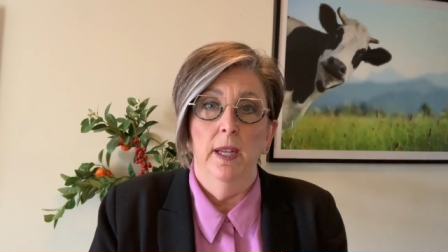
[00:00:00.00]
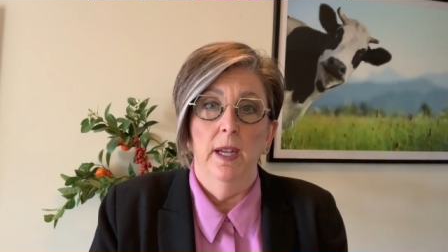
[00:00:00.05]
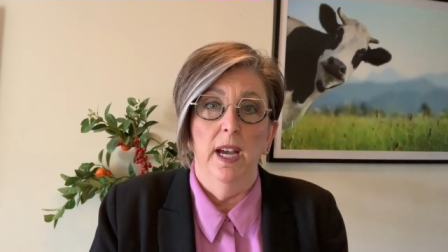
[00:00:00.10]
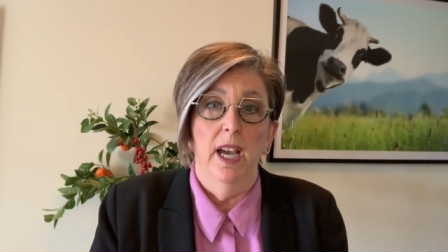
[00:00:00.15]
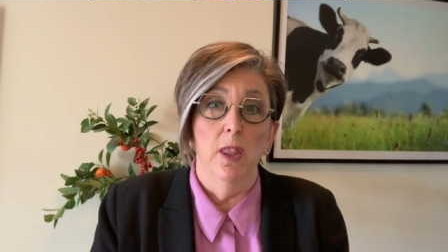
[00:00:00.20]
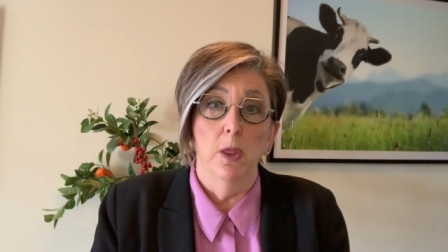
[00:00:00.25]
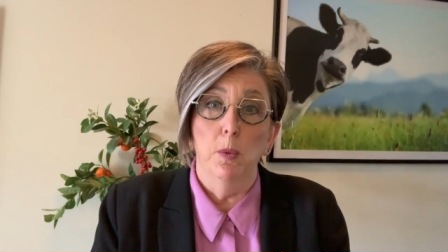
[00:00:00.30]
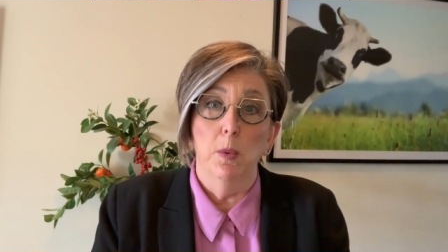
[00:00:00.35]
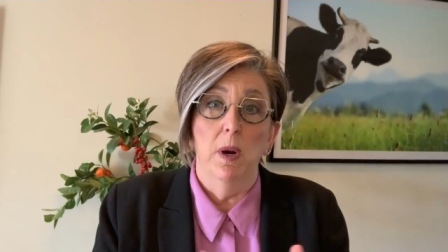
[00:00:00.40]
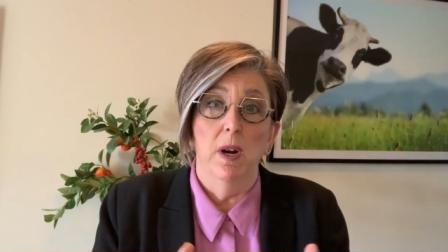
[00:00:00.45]

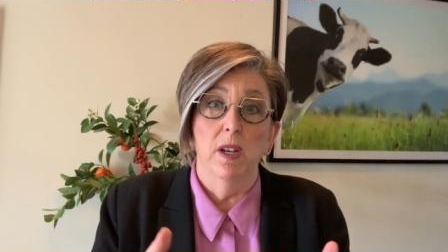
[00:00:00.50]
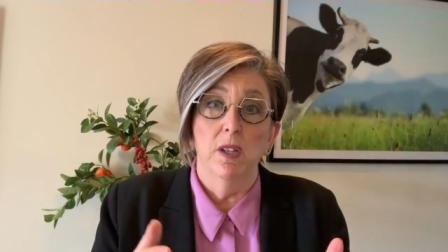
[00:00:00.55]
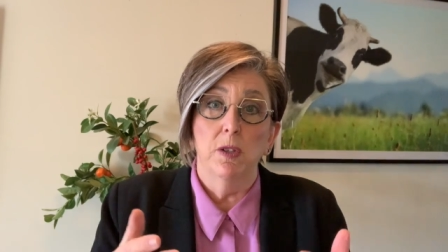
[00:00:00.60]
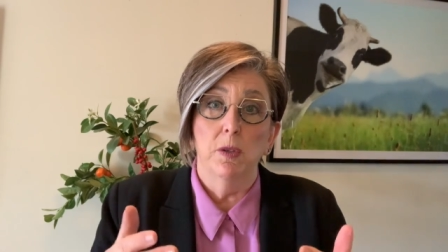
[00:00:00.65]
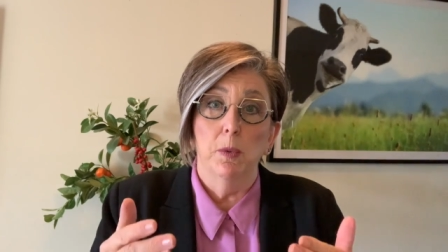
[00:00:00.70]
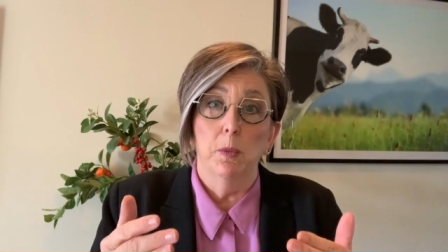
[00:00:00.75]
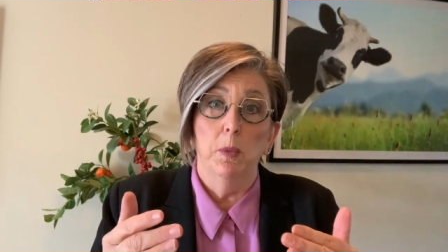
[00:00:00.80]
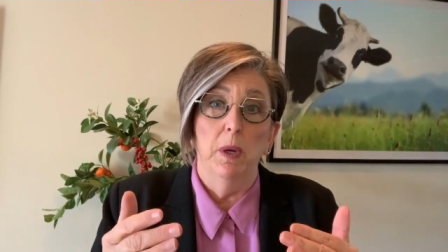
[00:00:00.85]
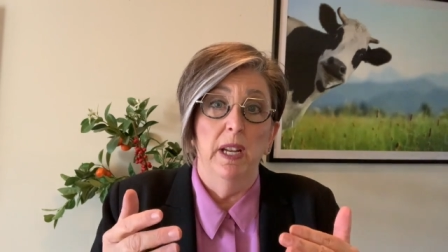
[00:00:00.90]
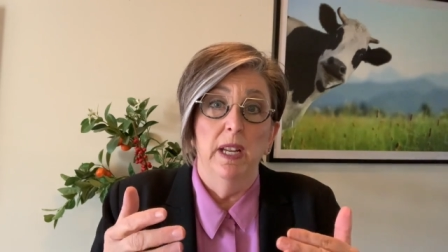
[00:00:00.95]
Otherwise,
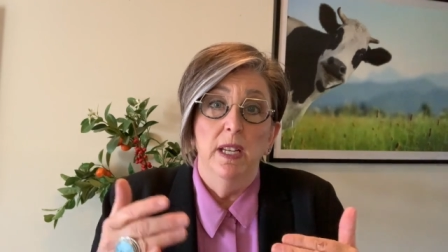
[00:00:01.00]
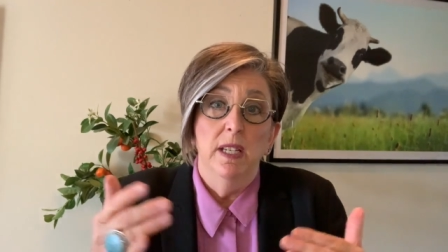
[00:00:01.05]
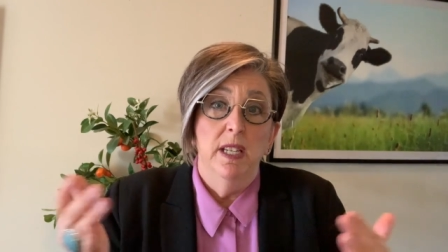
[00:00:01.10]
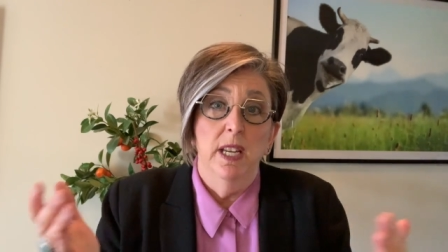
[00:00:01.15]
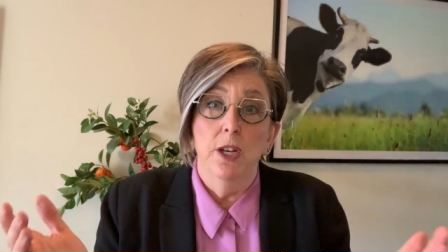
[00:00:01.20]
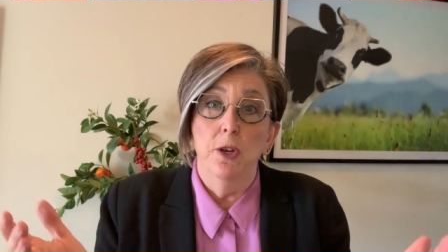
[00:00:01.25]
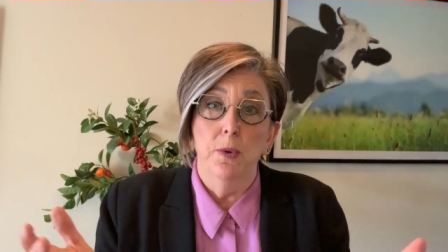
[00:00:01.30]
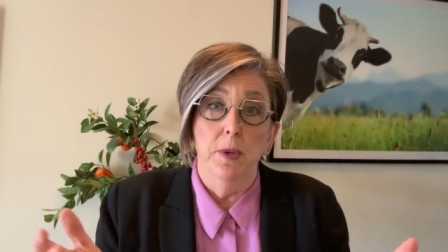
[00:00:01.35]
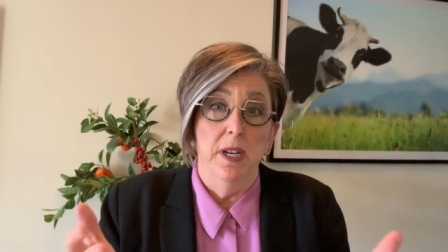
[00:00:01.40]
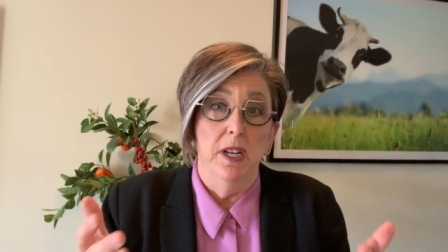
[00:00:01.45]
we're
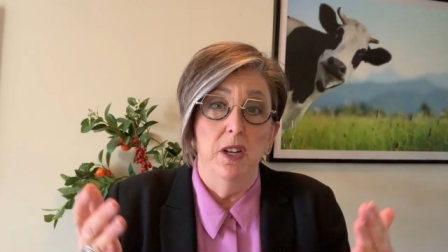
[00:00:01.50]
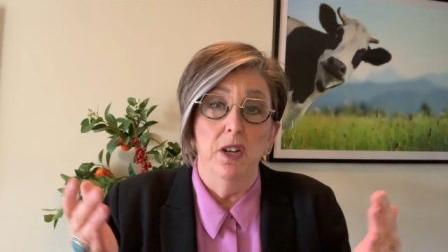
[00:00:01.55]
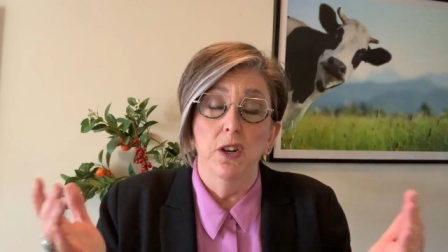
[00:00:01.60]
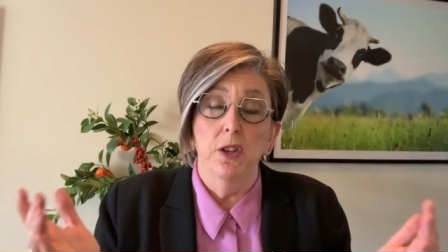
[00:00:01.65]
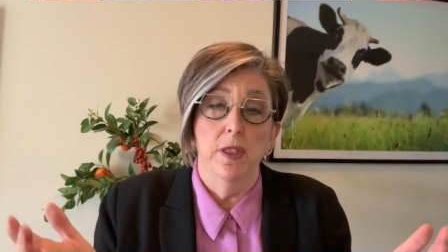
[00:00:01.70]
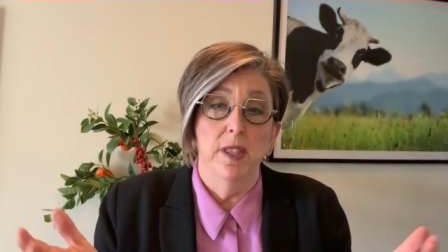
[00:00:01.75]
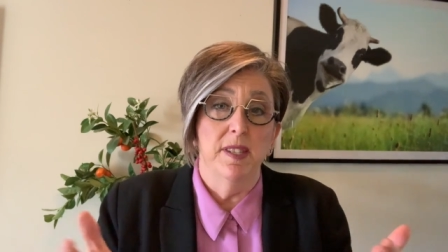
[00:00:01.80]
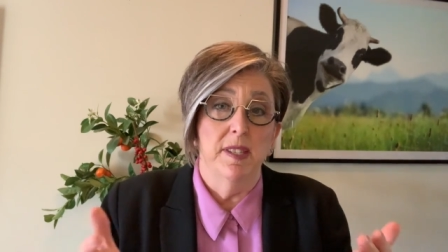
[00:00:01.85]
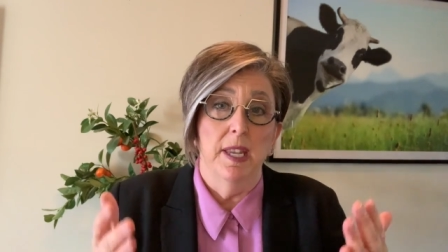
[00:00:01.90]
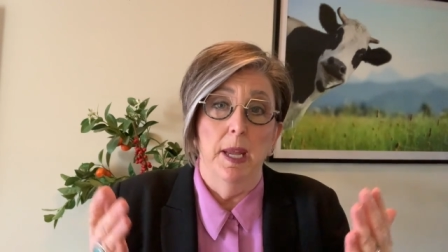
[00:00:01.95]
continuing to
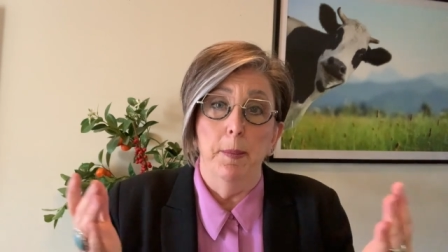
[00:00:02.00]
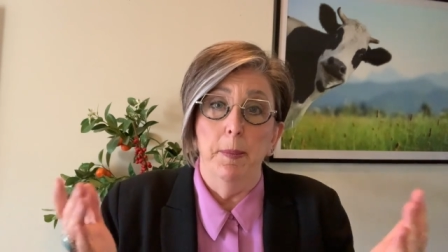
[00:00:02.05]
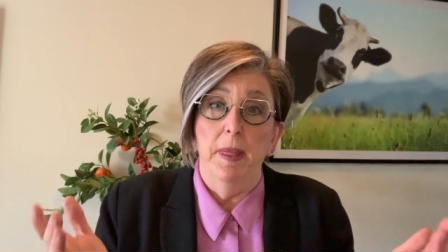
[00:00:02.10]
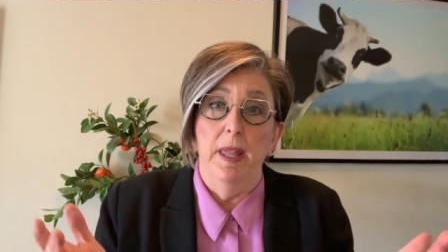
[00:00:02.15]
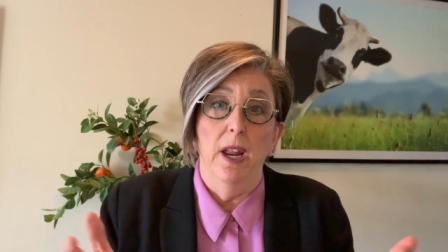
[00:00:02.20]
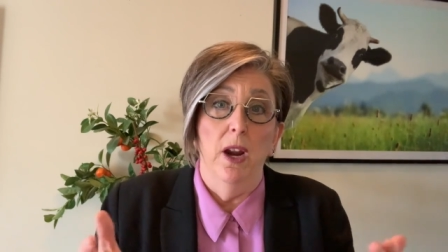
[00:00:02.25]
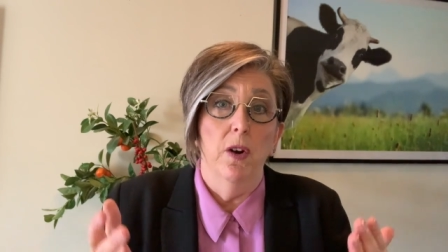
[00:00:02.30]
do the same thing